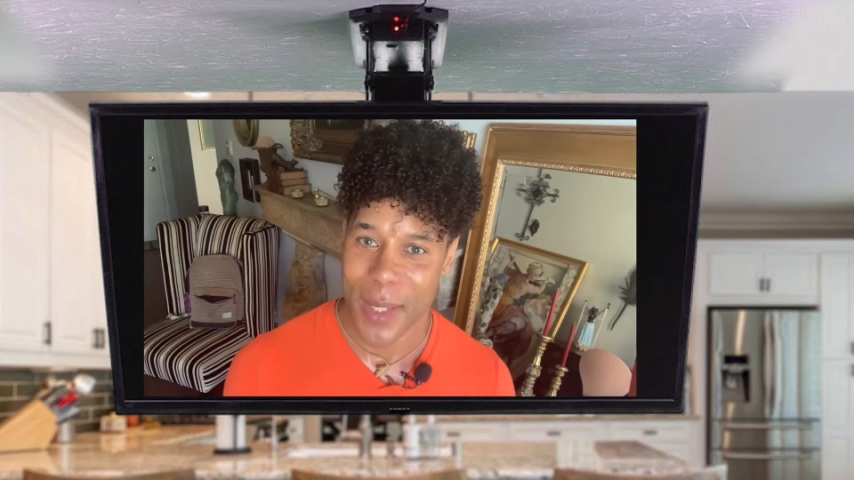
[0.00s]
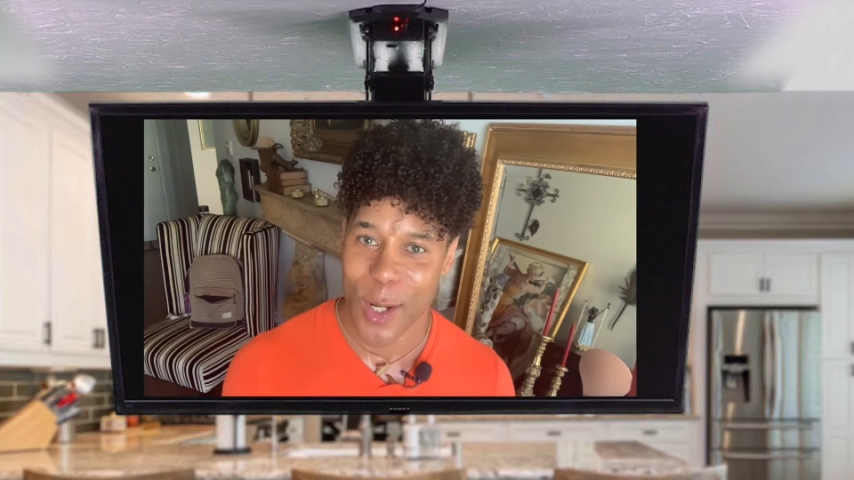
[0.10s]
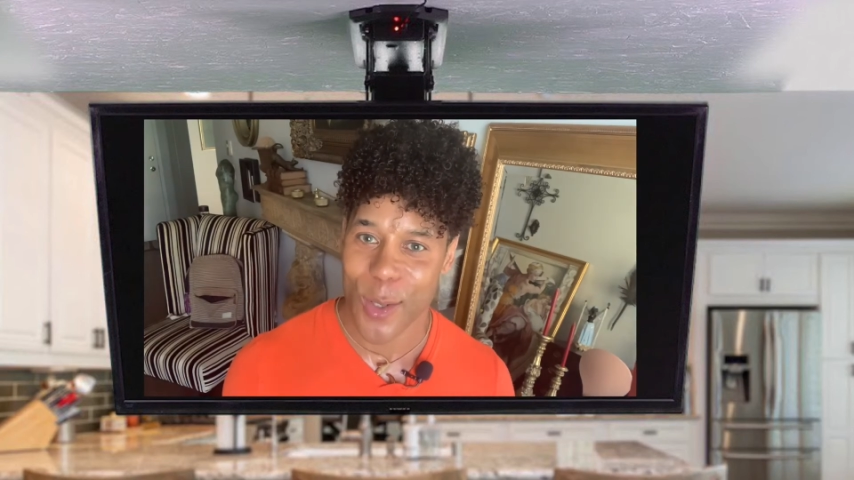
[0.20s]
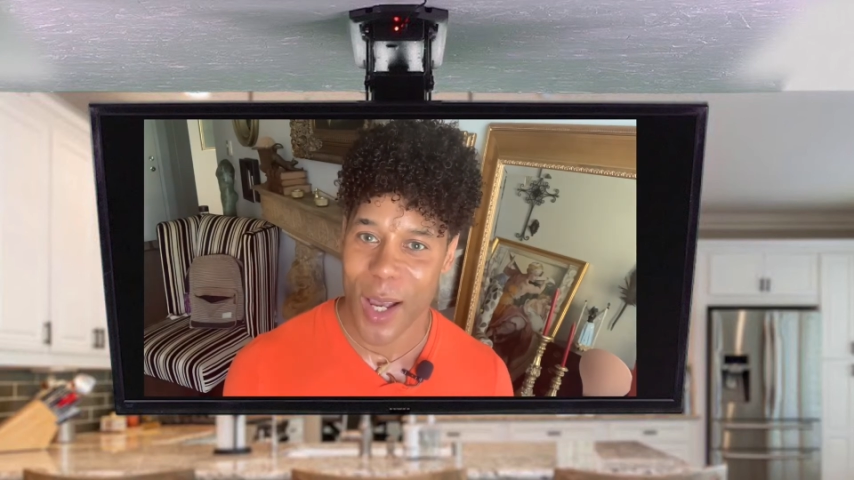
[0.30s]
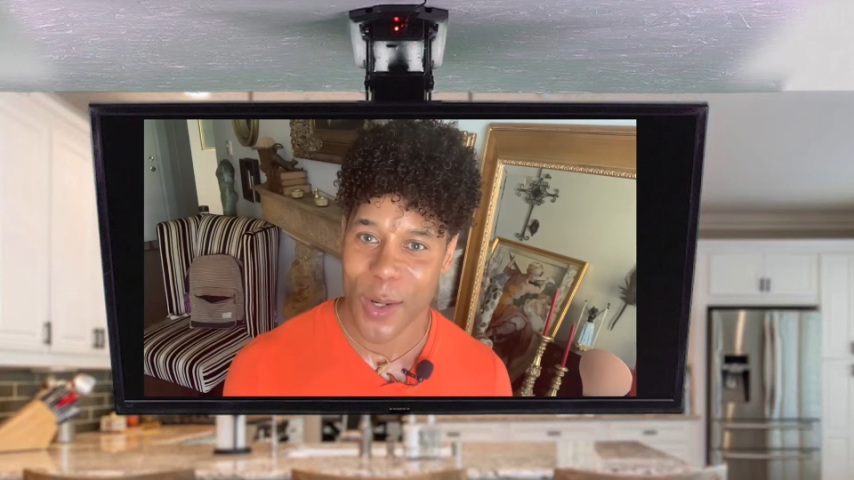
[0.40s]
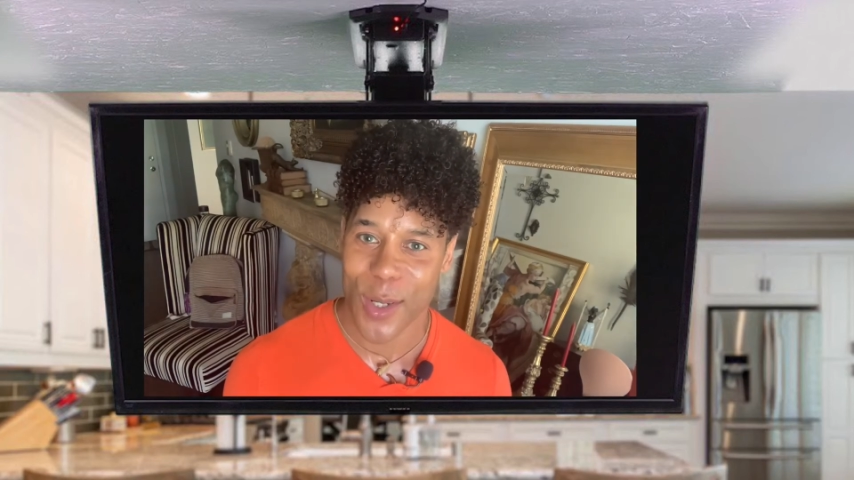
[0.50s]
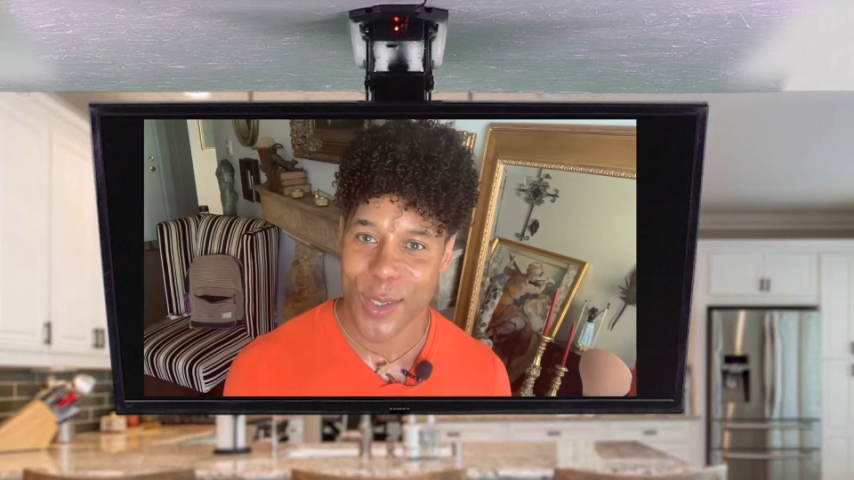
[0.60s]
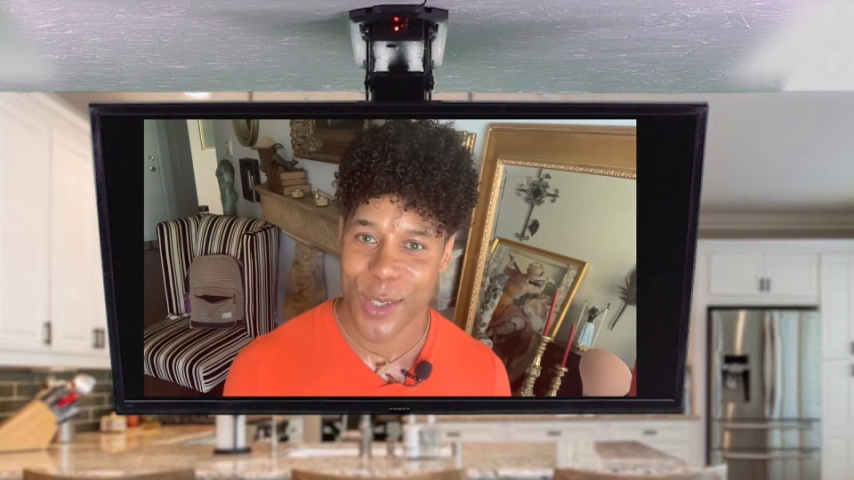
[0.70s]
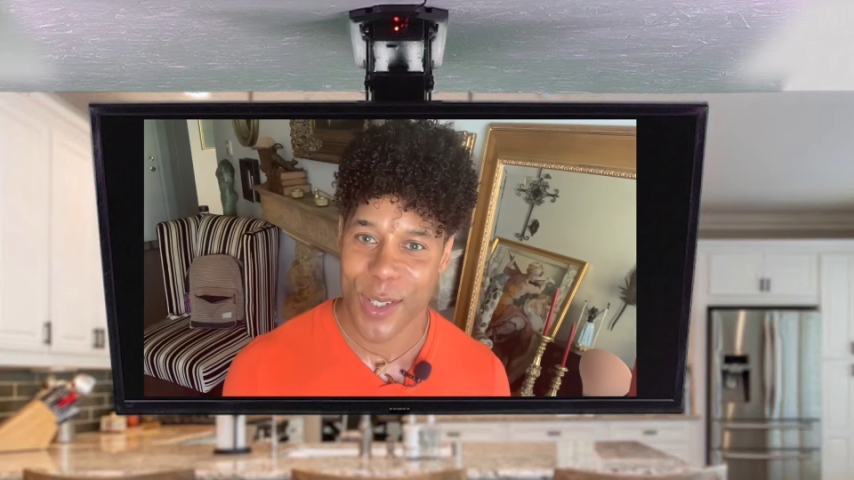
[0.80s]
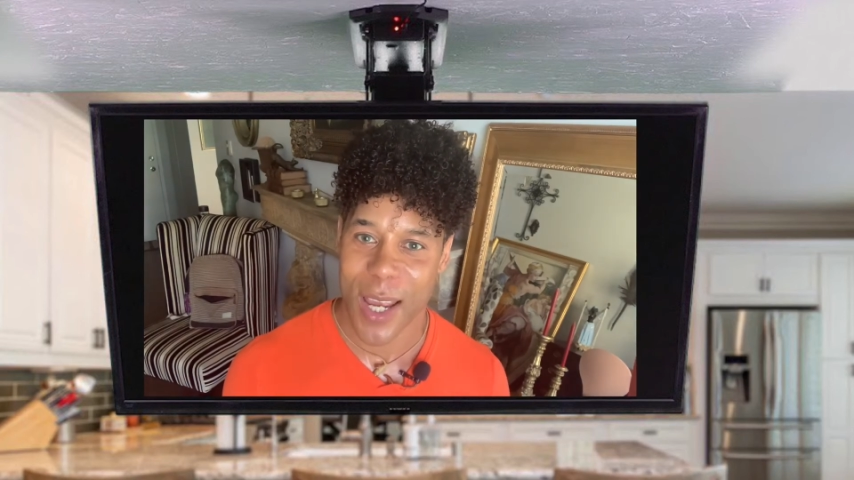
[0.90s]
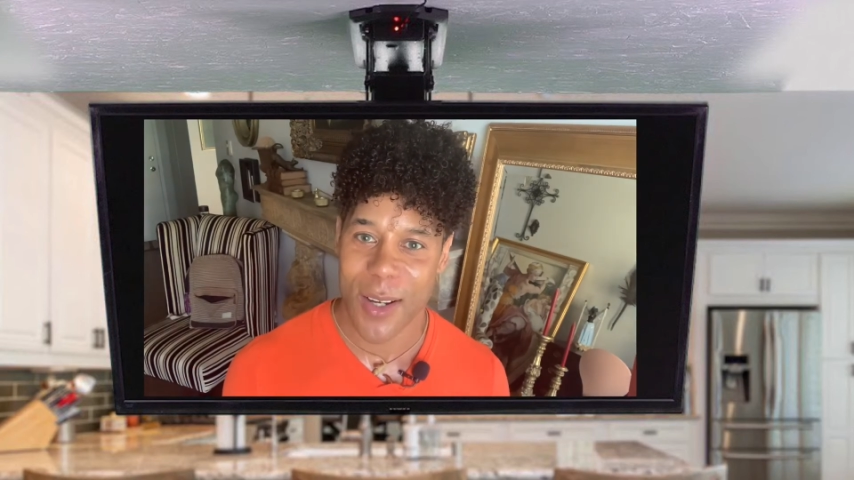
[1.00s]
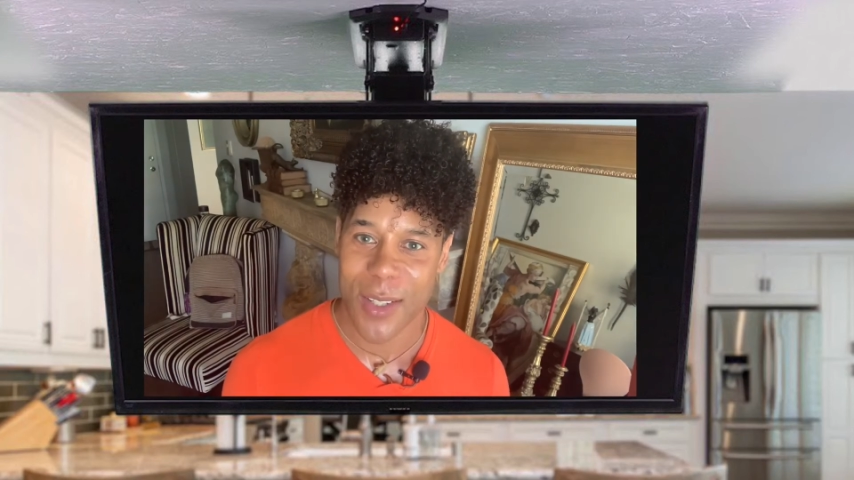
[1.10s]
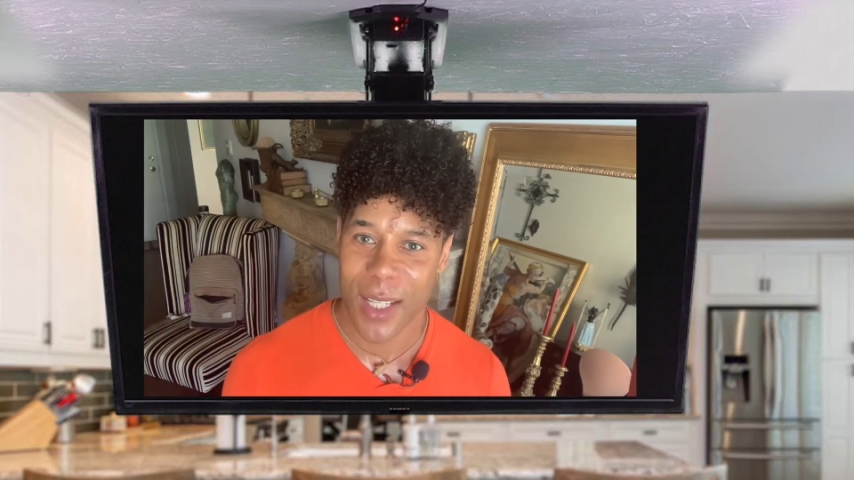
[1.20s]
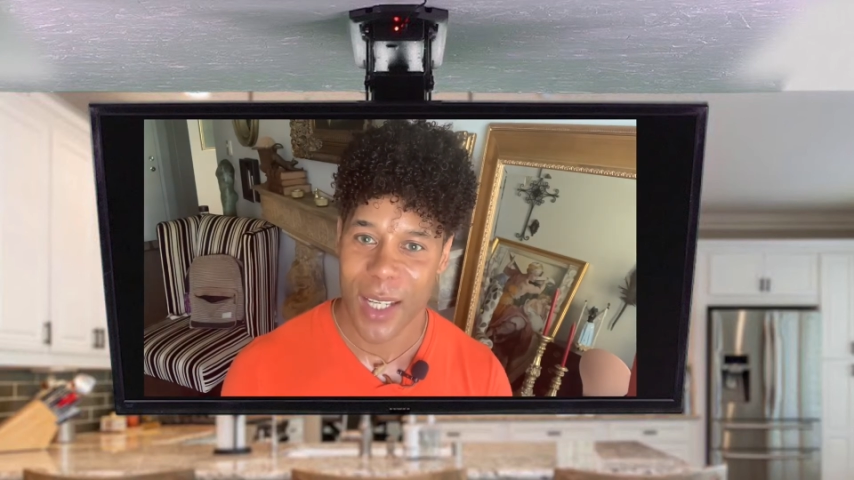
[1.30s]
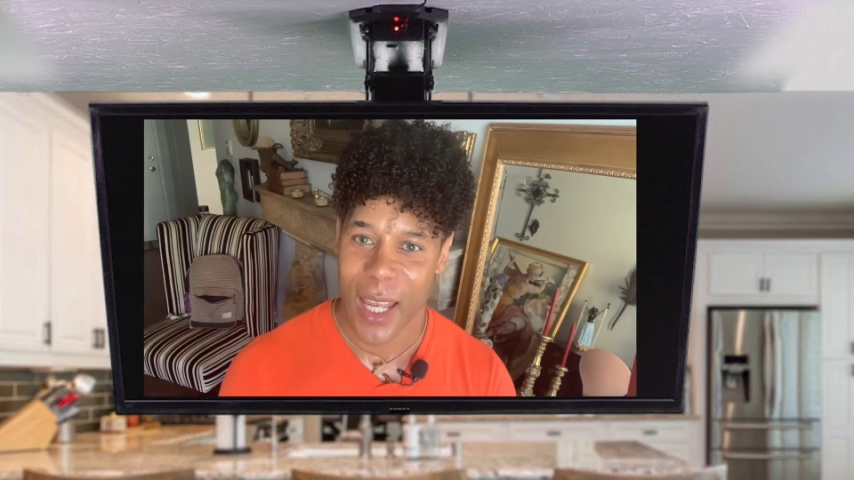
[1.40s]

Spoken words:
know how yours turned out.